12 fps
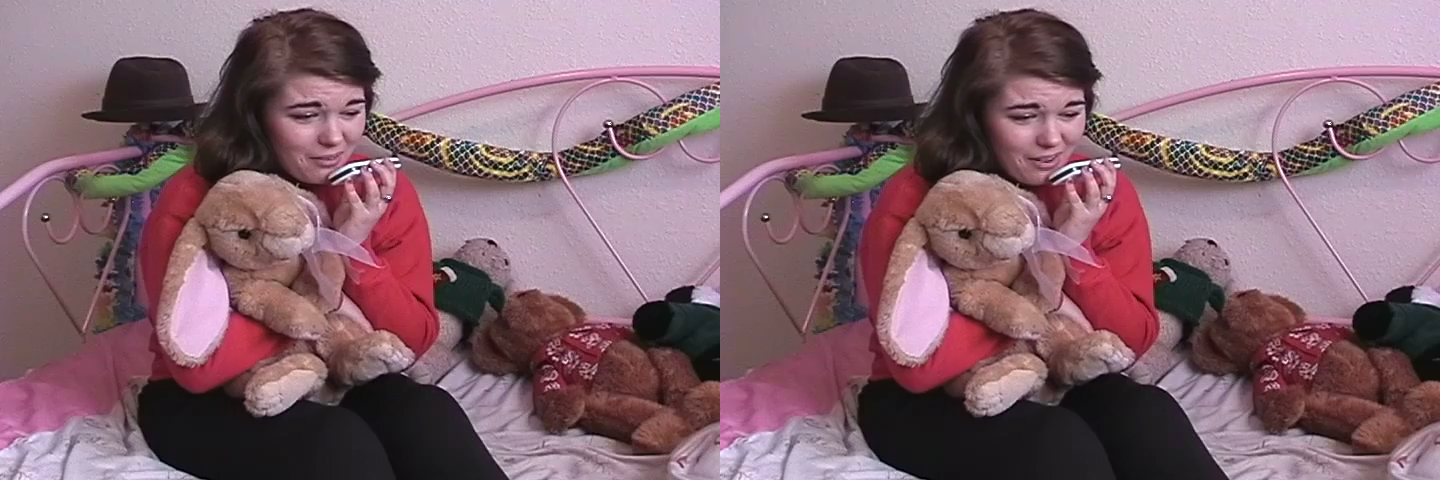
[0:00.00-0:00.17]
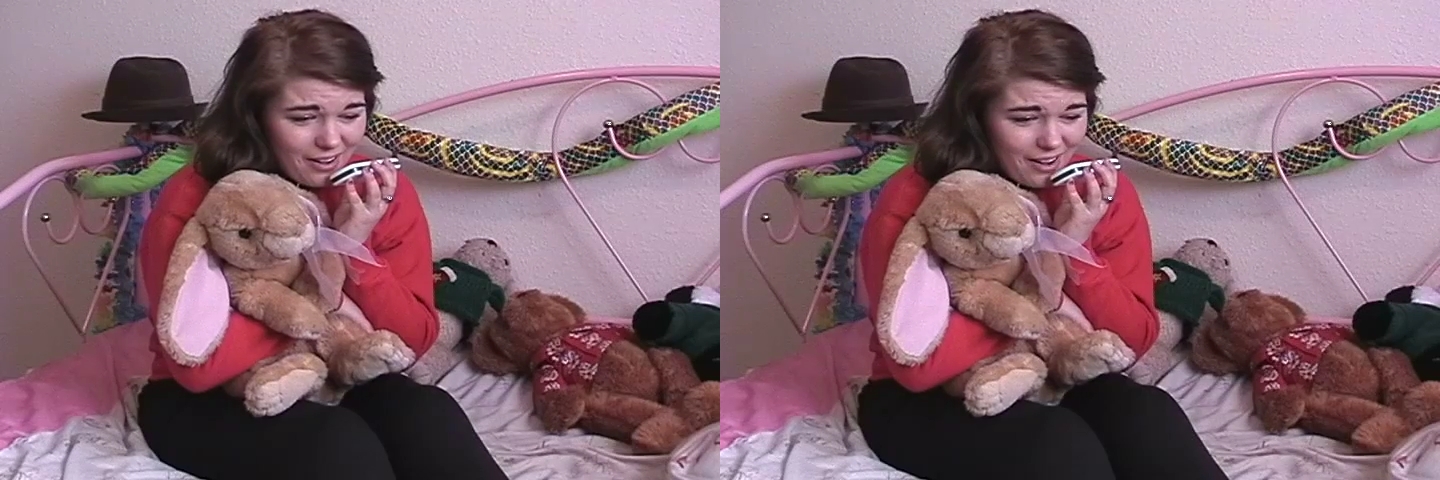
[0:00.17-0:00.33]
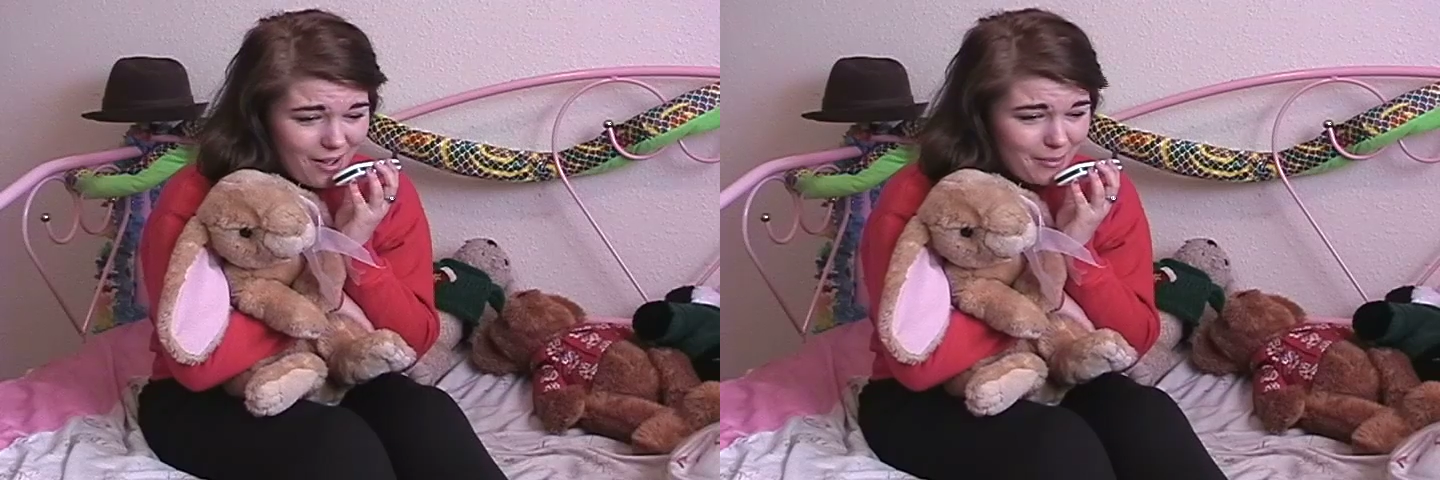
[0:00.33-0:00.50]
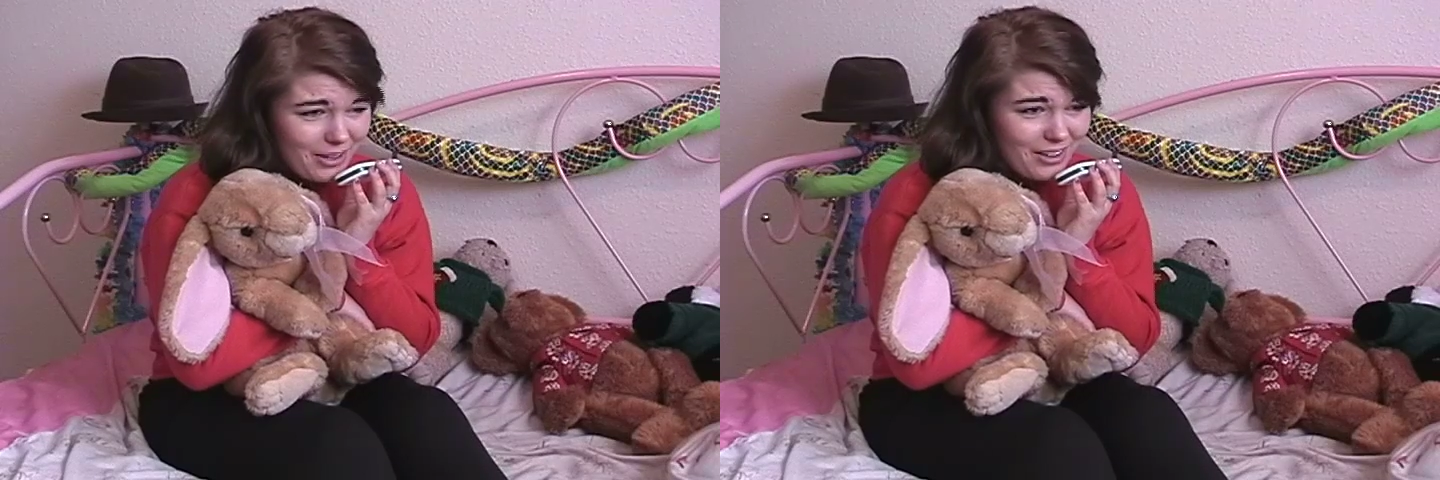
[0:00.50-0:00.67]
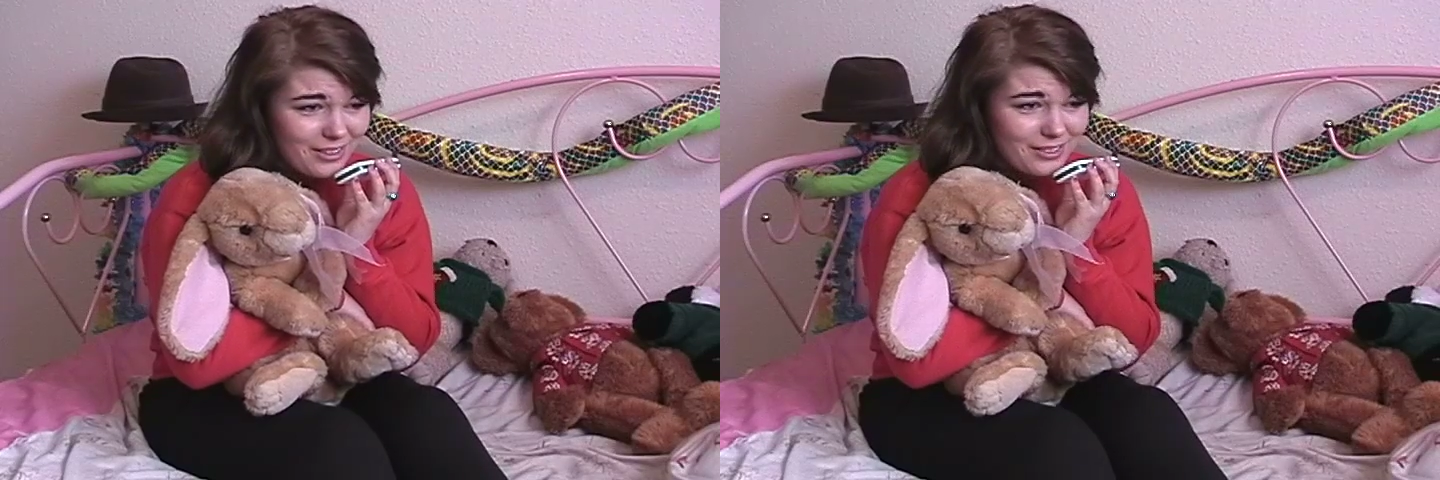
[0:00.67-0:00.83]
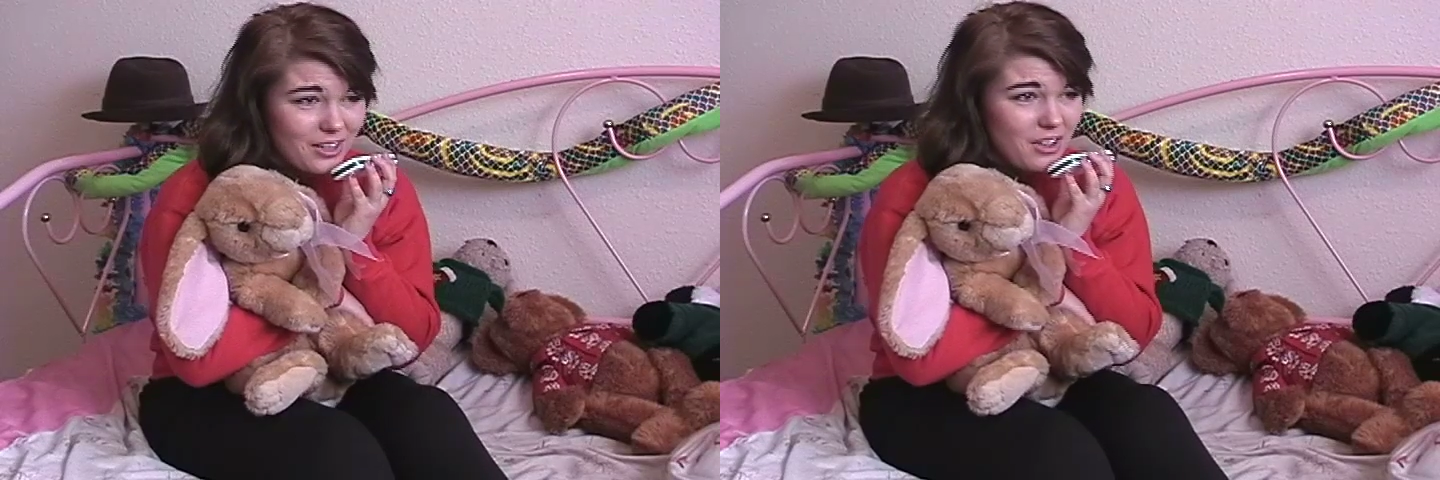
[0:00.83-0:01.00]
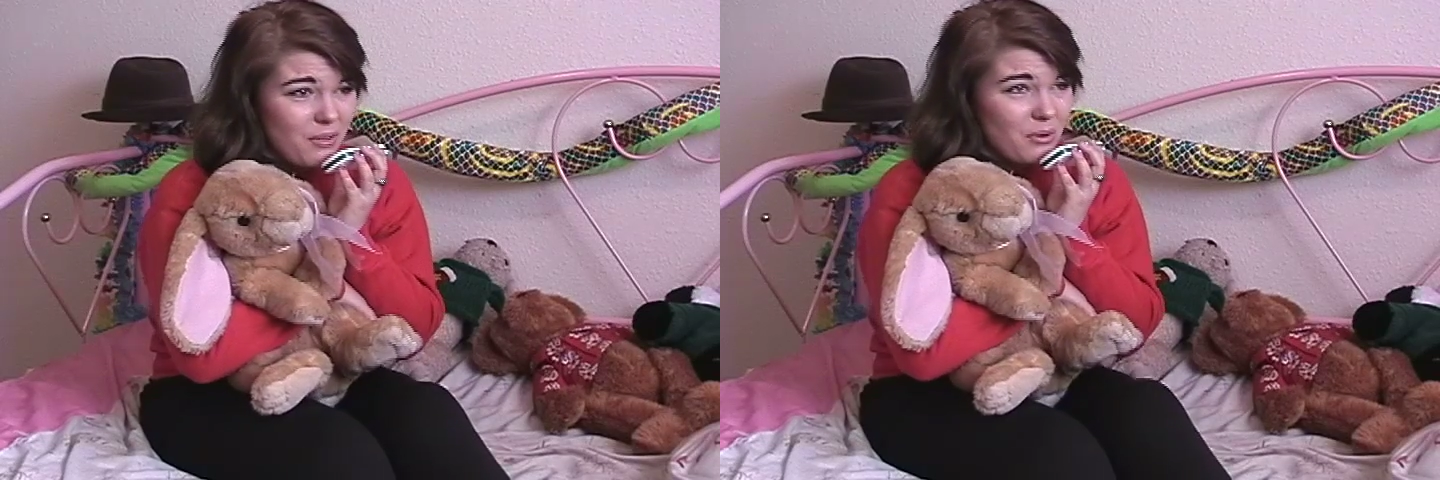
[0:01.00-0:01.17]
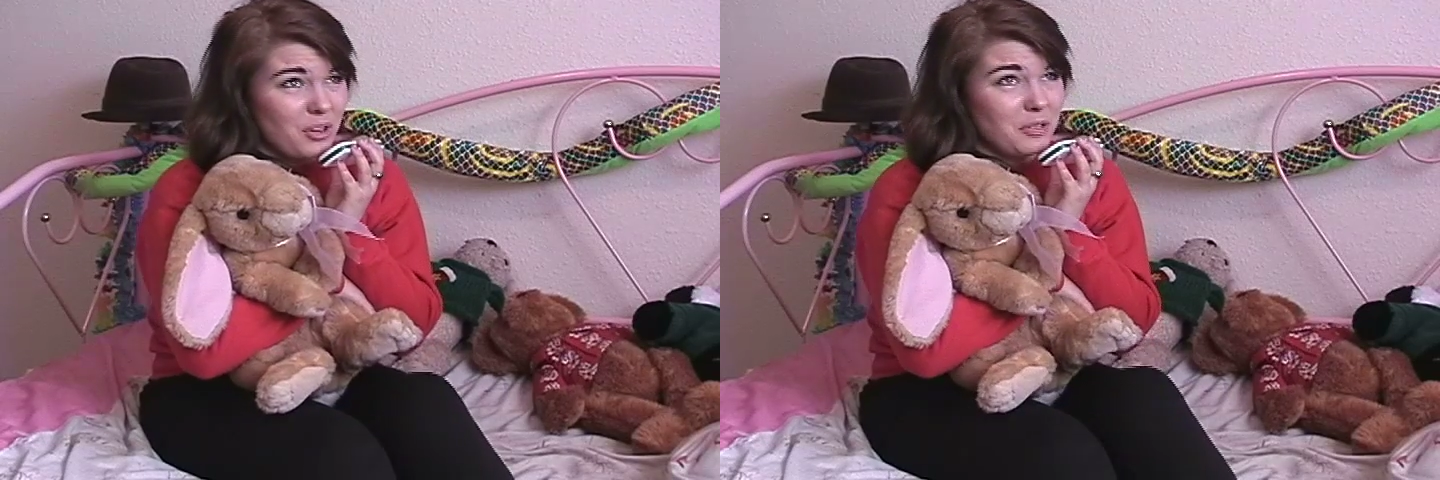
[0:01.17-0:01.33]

right now because we were